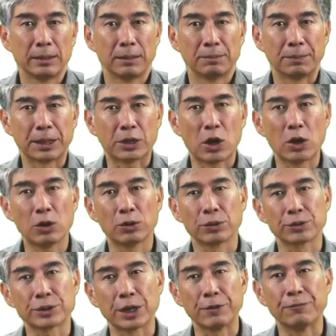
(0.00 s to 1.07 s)

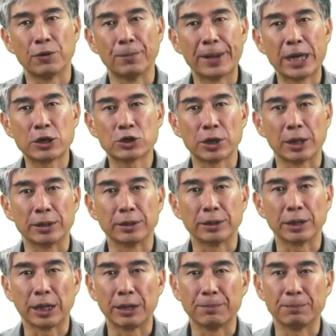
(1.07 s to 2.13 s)
Because information
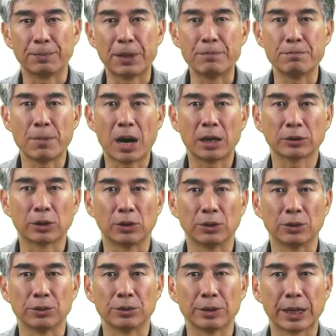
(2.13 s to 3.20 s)
in BIM
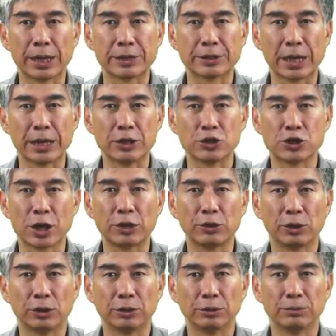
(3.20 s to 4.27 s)
model is in
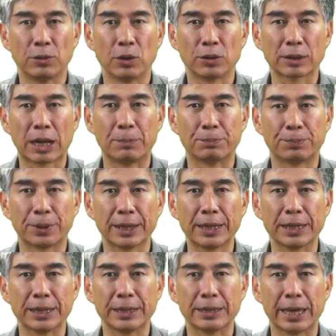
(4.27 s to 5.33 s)
general more
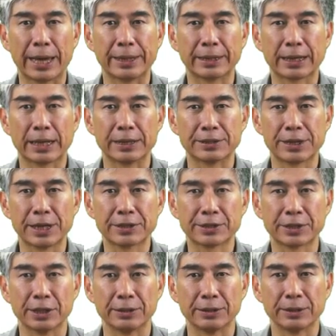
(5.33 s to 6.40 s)
complete and
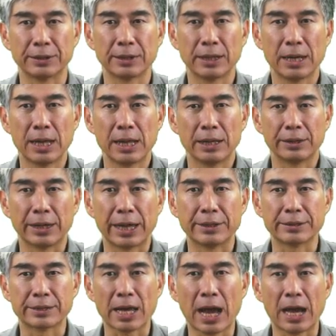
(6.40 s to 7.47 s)
consistent
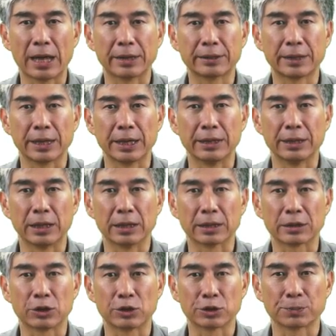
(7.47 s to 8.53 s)
than that in a
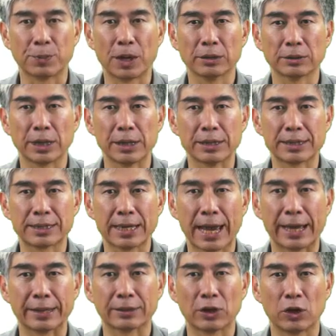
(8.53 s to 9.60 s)
corresponding
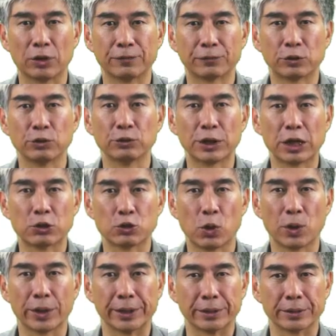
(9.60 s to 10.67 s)
set of 2D
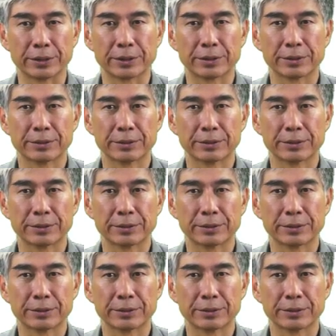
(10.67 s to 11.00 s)
drawings,